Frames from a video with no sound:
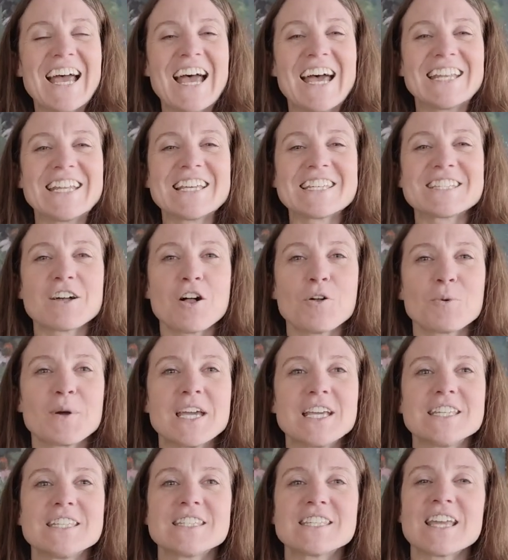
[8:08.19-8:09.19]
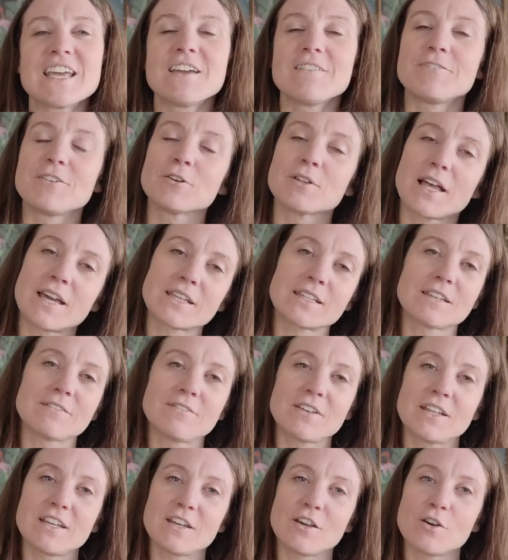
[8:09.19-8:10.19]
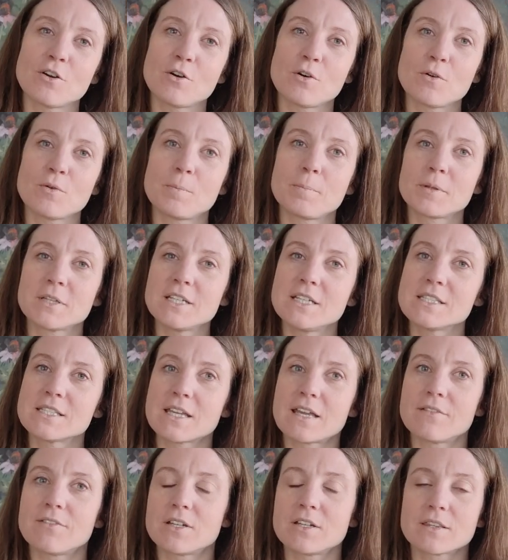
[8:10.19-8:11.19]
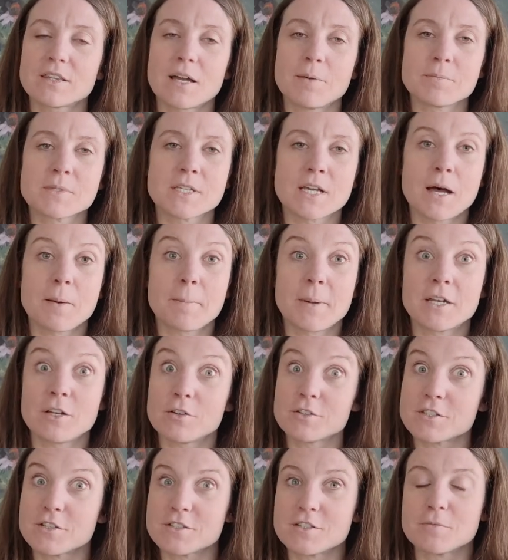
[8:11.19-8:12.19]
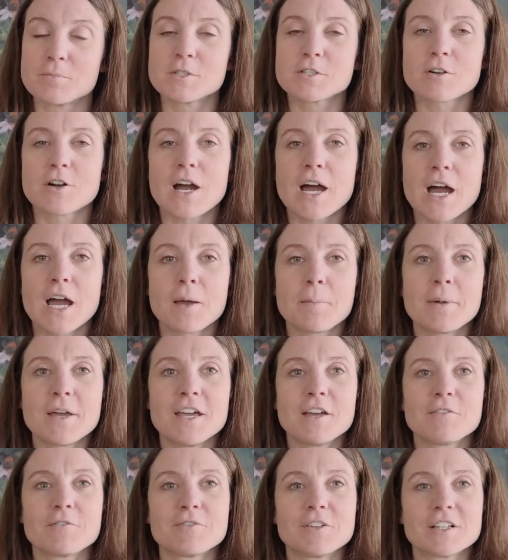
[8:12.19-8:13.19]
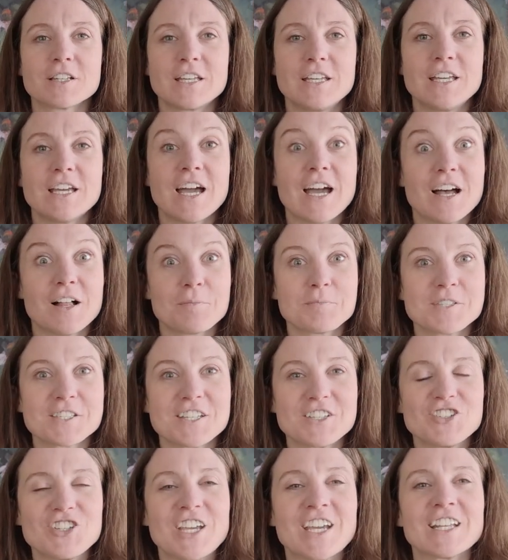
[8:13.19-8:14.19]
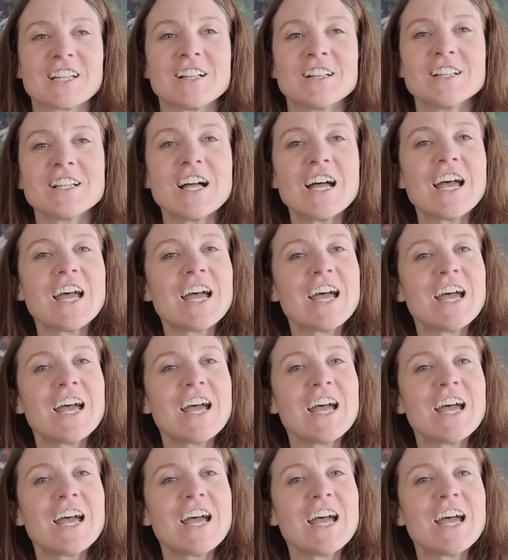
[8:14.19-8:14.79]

And as always, if you like the video, please give it a thumbs up and also subscribe. It really helps the channel.